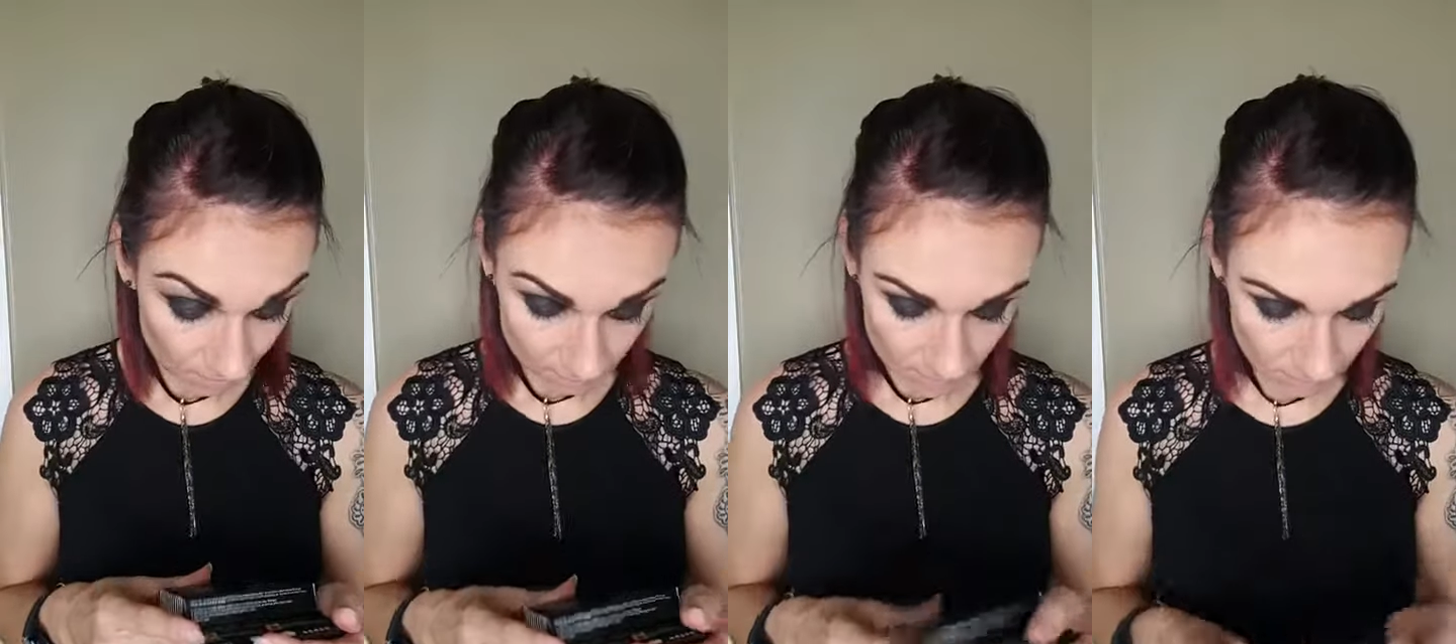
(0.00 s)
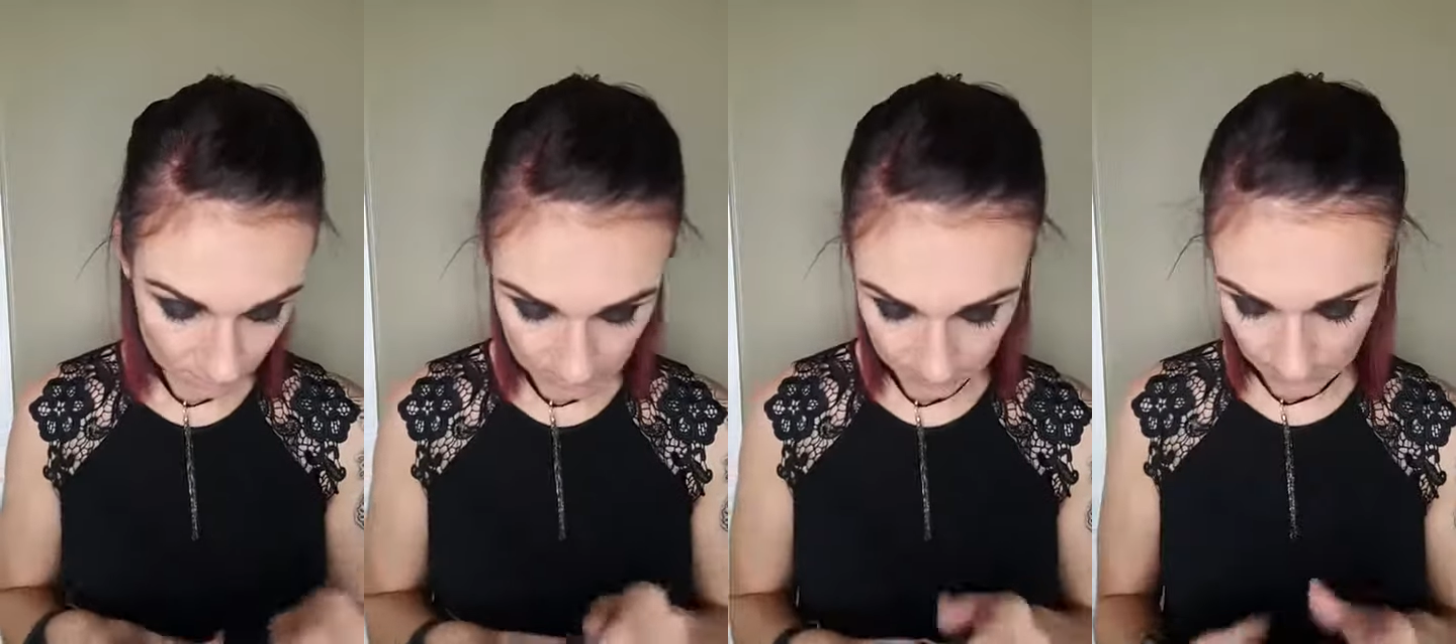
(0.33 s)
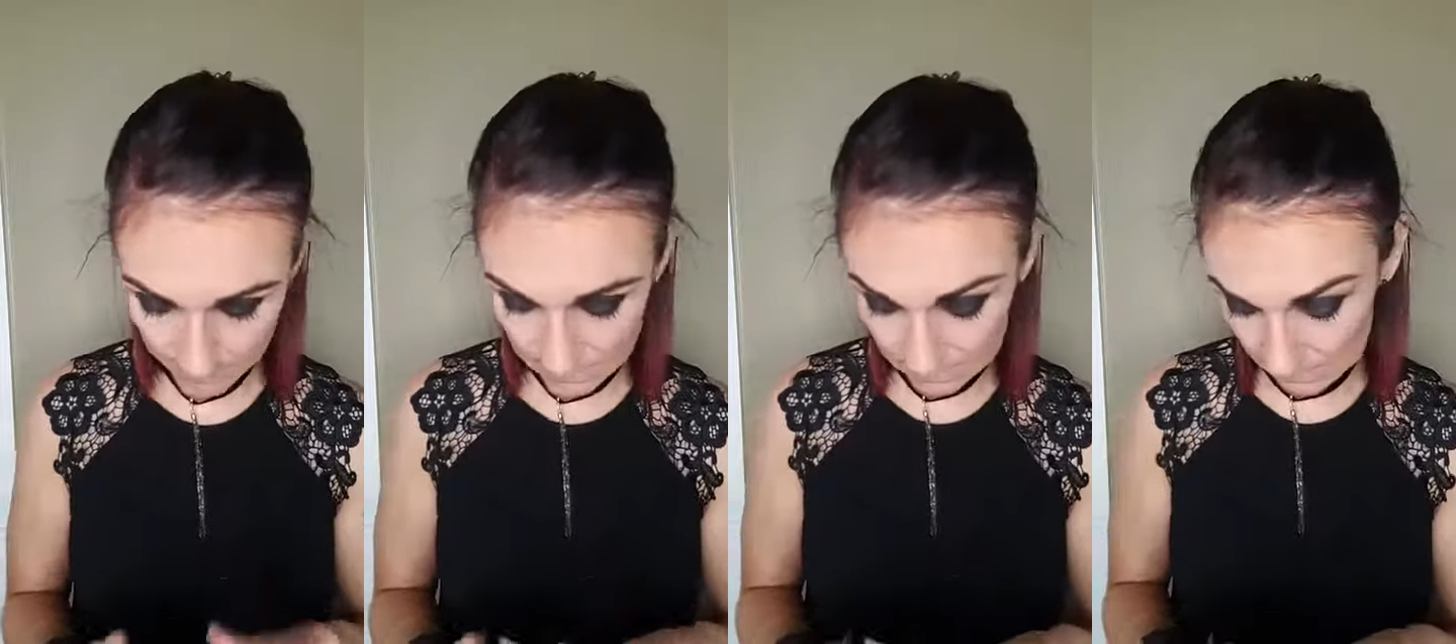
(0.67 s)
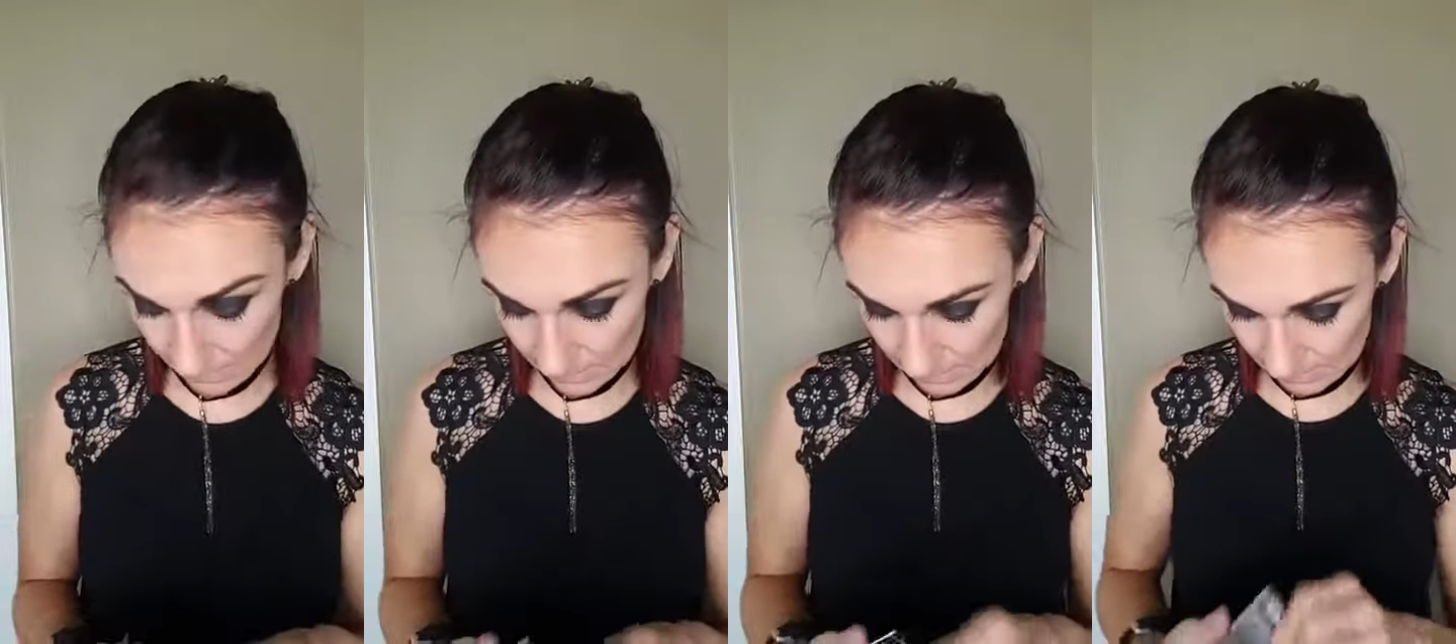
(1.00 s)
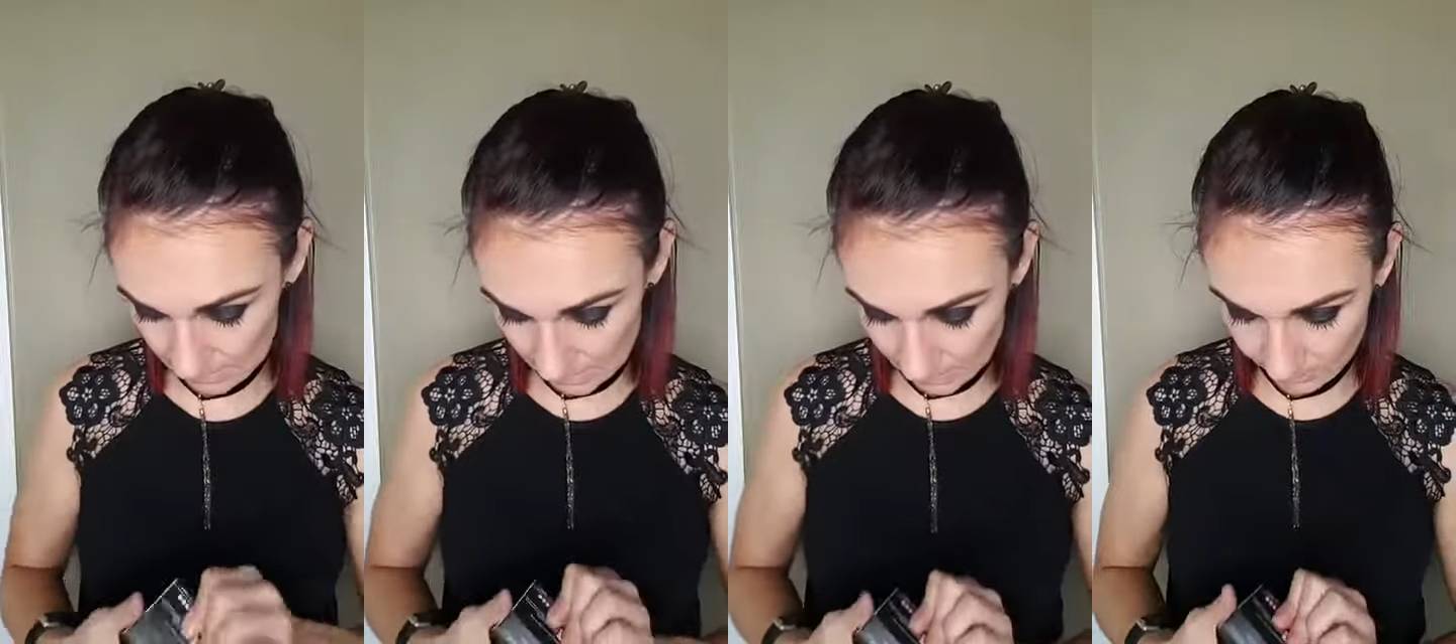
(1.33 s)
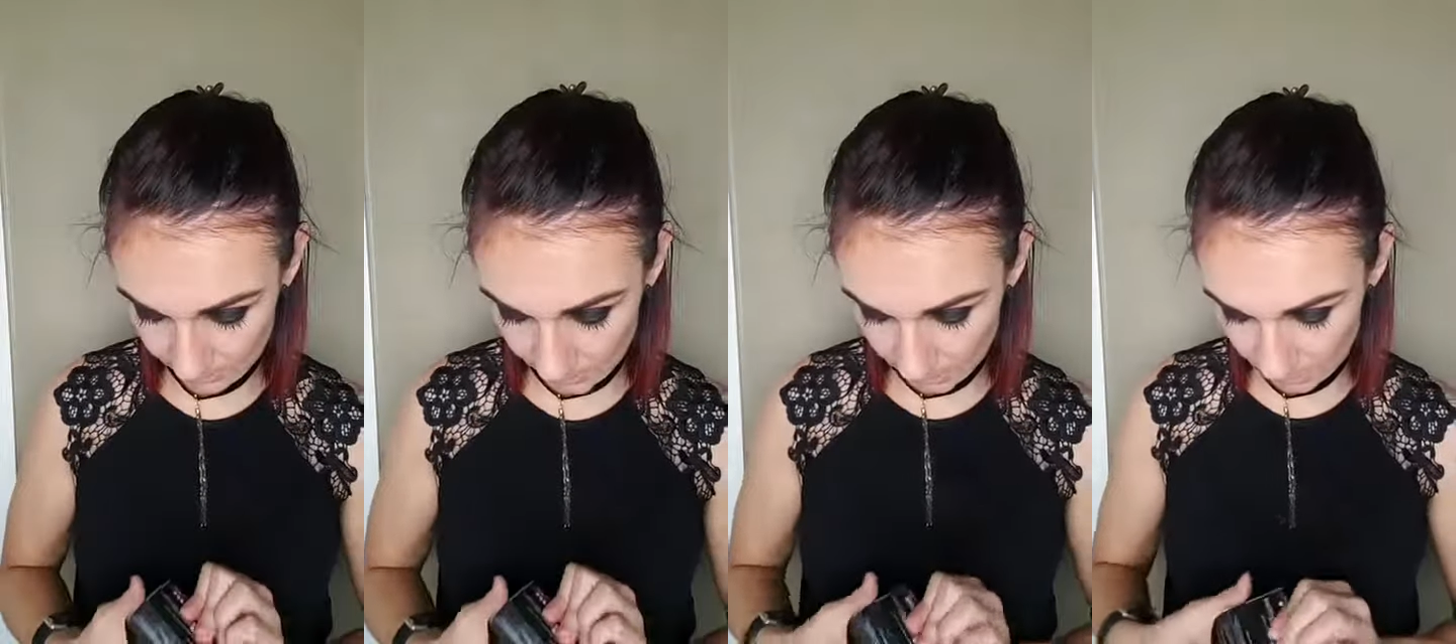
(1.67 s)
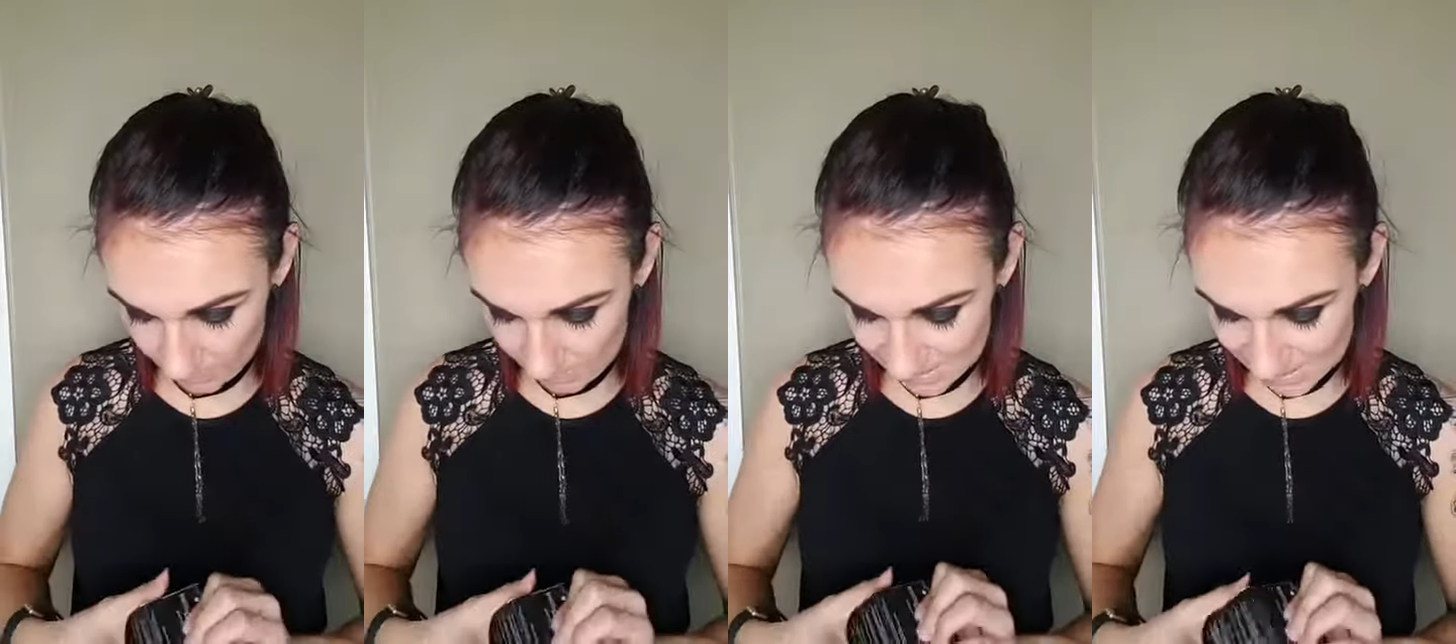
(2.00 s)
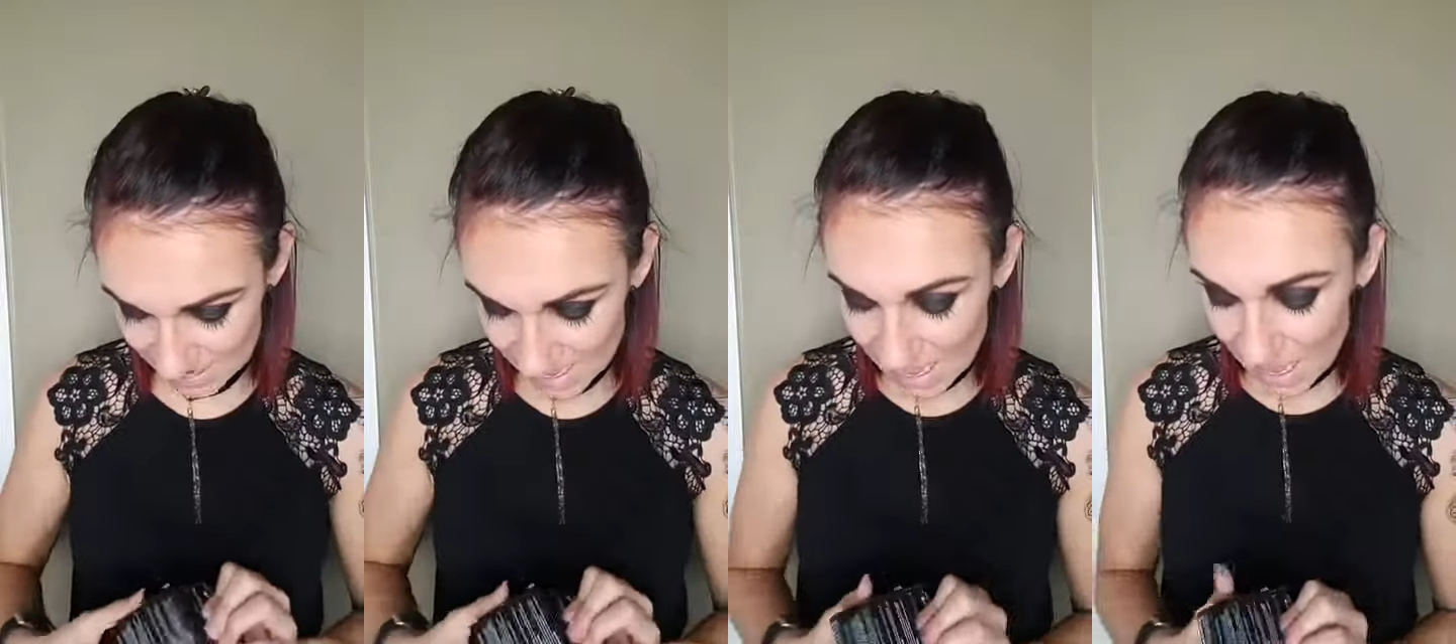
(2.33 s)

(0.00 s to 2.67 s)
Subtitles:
Okay, I mean, it seems easy enough, but we'll see.